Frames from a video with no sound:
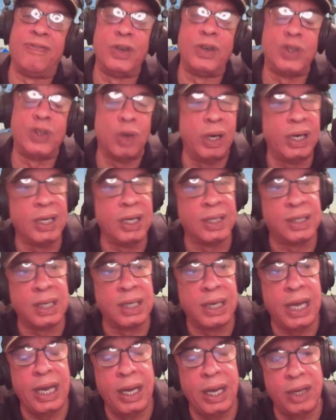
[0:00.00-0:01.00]
joining us
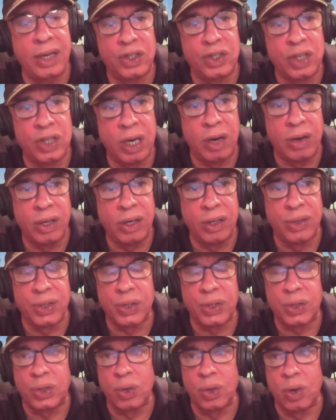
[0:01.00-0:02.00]
today and sharing your
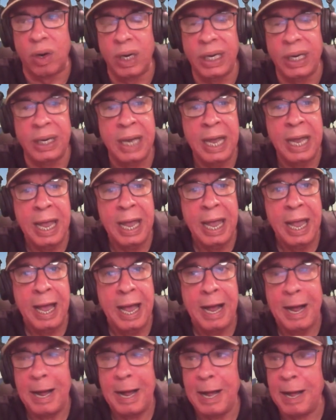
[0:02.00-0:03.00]
story.
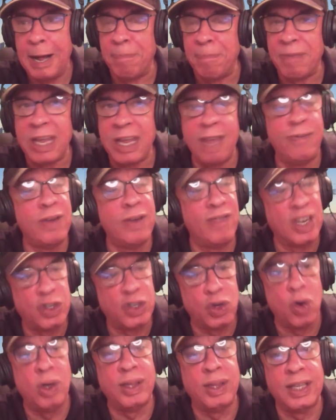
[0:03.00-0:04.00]
If you've
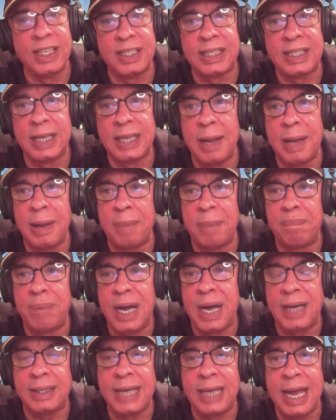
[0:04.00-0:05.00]
enjoyed this
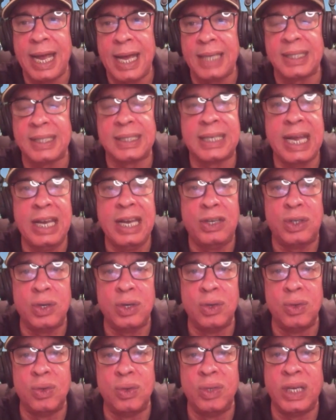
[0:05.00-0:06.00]
podcast, stay
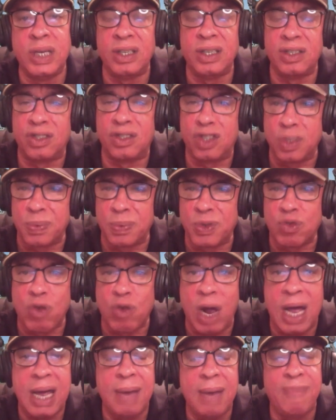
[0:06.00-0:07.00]
tuned and
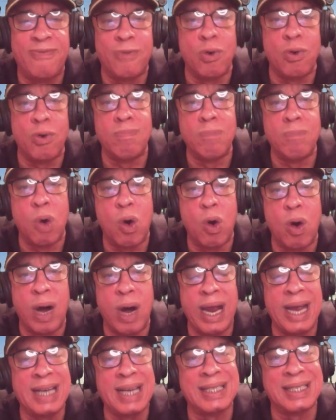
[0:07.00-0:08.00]
subscribe for more
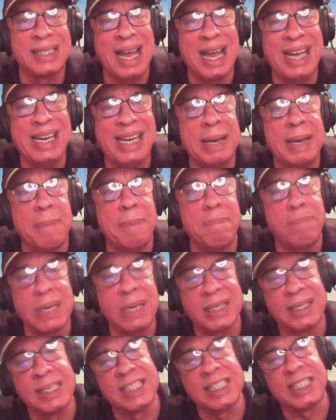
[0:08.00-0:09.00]
exciting
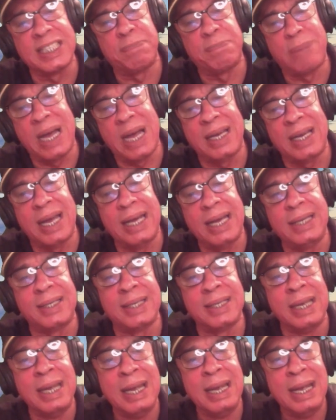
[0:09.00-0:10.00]
business
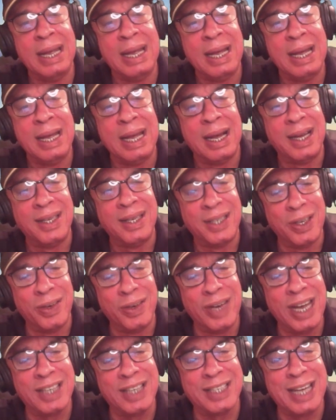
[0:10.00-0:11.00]
spotlights. Until
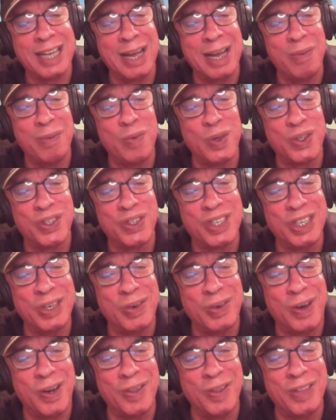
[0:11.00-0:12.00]
next time, we'll see
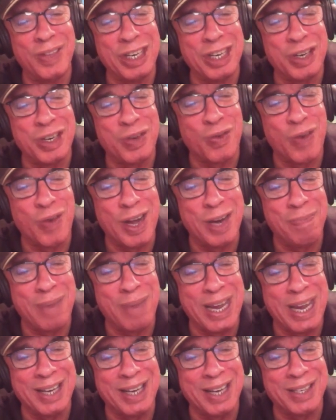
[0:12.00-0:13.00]
you on the Credit
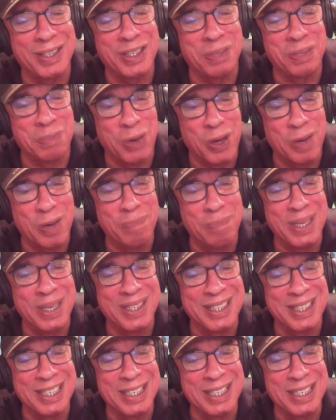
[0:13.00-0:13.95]
Bank Small Business